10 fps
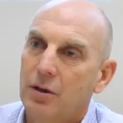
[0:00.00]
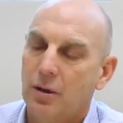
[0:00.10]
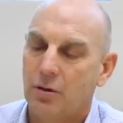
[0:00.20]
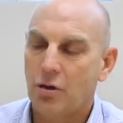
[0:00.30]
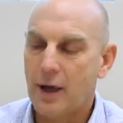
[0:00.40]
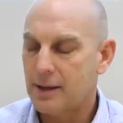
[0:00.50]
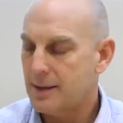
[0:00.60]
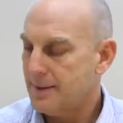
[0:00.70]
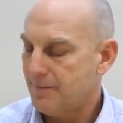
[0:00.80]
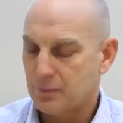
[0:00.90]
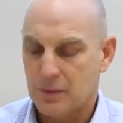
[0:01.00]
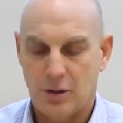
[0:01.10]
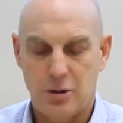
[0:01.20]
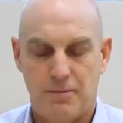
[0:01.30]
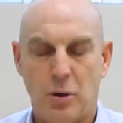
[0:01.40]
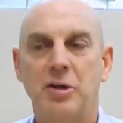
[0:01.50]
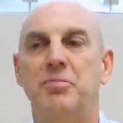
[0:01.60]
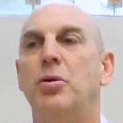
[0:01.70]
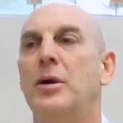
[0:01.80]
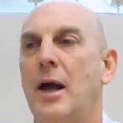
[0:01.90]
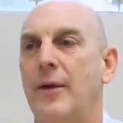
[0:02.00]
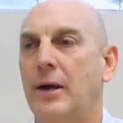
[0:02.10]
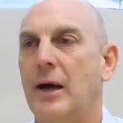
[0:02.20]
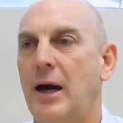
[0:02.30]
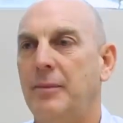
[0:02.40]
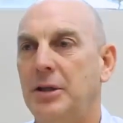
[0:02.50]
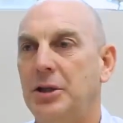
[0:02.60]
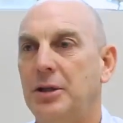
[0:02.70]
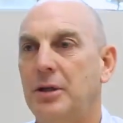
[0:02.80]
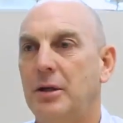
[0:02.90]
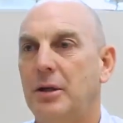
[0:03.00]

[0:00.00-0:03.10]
So it's like your body's putting out the garbage